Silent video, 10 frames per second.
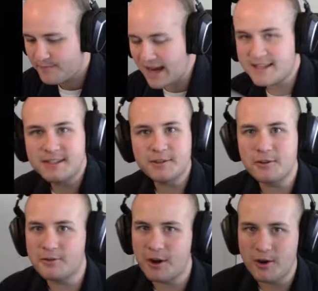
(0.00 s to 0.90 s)
I still
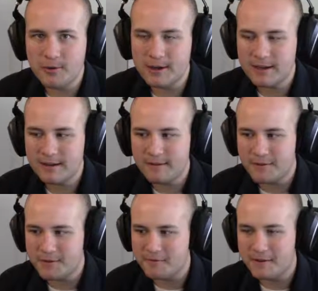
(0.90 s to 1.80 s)
don't know if
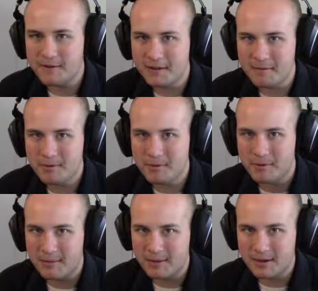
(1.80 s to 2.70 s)
there's a 5th number,
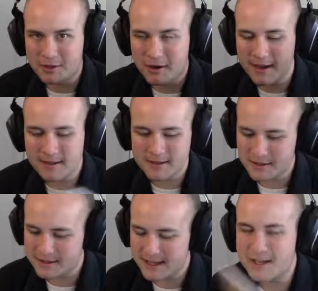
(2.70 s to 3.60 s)
but I'm going to try this
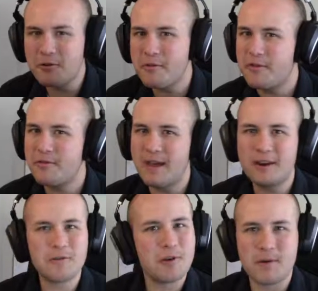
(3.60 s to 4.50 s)
just because I
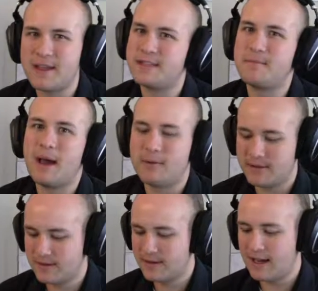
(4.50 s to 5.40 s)
don't know what that's
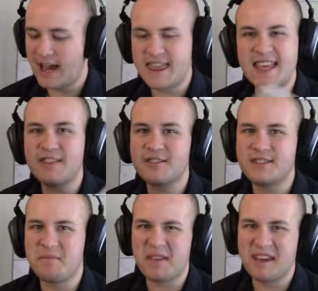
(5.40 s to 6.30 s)
about. I think there's
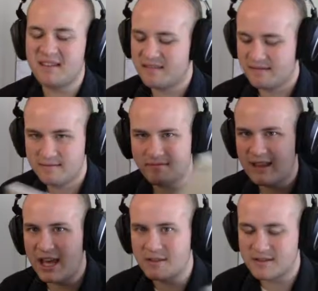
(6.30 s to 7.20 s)
something
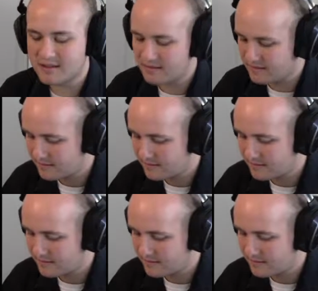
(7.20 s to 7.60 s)
else.